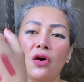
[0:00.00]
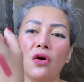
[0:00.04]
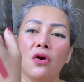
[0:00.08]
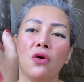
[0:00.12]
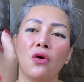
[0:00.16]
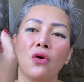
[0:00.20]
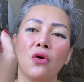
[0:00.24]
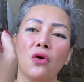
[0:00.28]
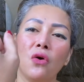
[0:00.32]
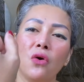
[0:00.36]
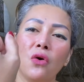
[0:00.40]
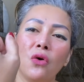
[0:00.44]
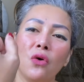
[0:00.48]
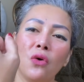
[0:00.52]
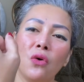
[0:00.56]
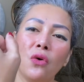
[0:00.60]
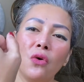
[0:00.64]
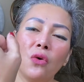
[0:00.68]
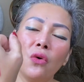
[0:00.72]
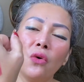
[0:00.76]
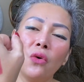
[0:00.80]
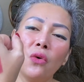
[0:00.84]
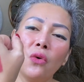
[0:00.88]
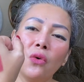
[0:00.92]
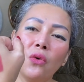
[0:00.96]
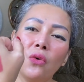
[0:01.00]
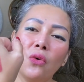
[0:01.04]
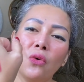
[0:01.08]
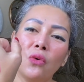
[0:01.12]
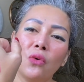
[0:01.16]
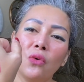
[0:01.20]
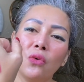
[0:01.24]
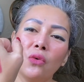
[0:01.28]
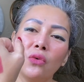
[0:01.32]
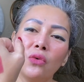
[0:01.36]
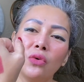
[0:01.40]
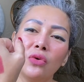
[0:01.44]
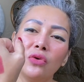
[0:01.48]
Oh,
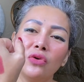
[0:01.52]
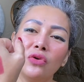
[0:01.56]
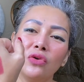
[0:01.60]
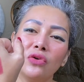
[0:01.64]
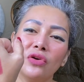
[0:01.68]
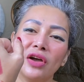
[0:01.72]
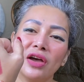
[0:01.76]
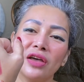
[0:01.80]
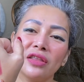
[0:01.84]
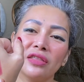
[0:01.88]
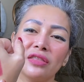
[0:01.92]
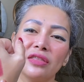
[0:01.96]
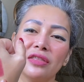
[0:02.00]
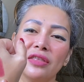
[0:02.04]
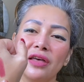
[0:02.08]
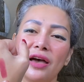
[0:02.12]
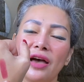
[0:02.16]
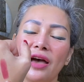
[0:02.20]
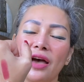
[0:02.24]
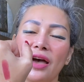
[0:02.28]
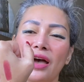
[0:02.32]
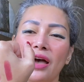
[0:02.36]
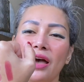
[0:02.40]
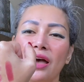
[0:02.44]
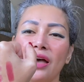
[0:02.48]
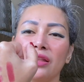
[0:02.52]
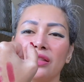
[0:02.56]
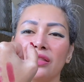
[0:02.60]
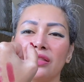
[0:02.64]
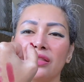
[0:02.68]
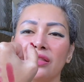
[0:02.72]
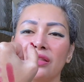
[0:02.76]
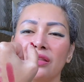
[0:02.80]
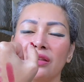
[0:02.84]
look at that.